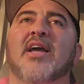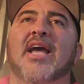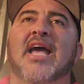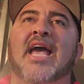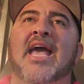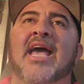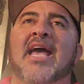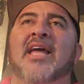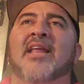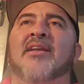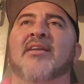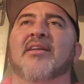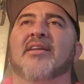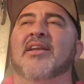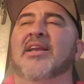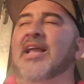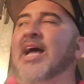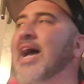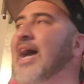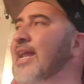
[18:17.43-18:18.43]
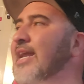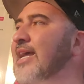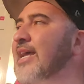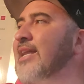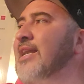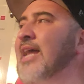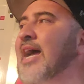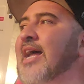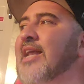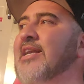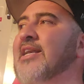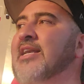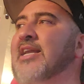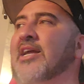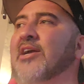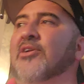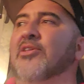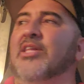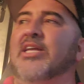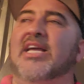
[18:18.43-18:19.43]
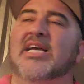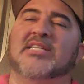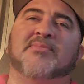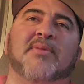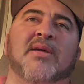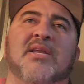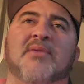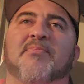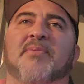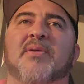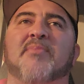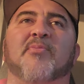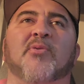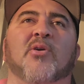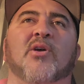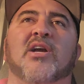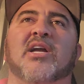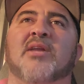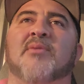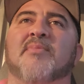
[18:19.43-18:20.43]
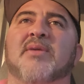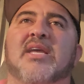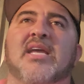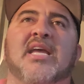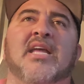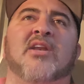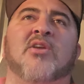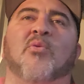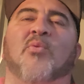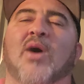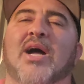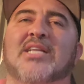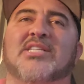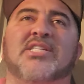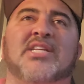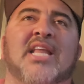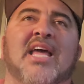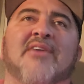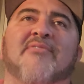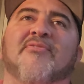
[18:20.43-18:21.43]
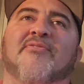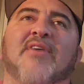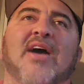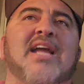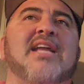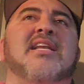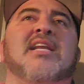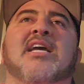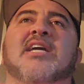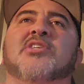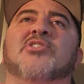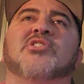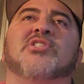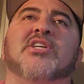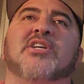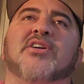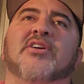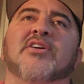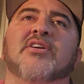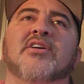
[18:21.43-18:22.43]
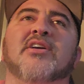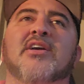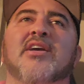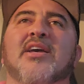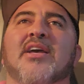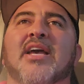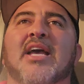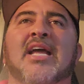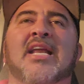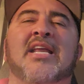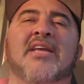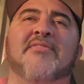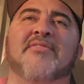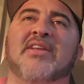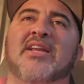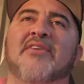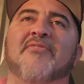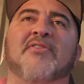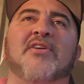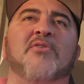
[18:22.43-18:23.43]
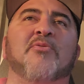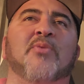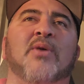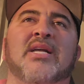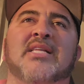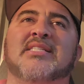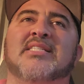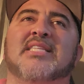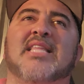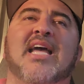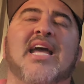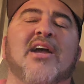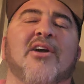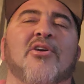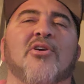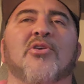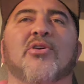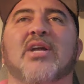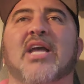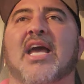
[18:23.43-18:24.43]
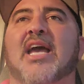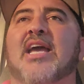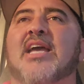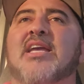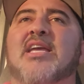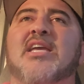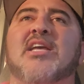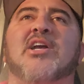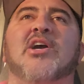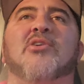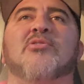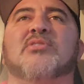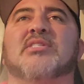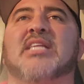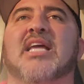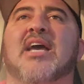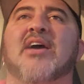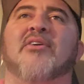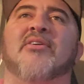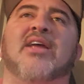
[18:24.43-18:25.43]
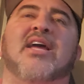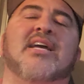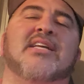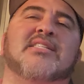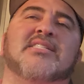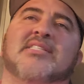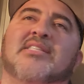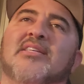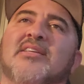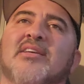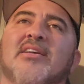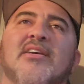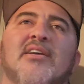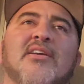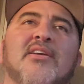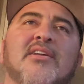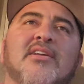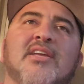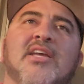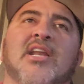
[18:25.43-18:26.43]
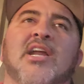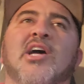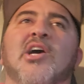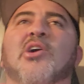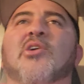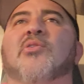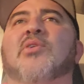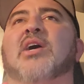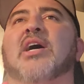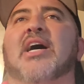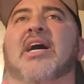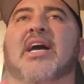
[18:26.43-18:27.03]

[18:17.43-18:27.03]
And not nearly as many people are going to be into watching that fight next year. And even if he wins there, okay, he goes down as, you know,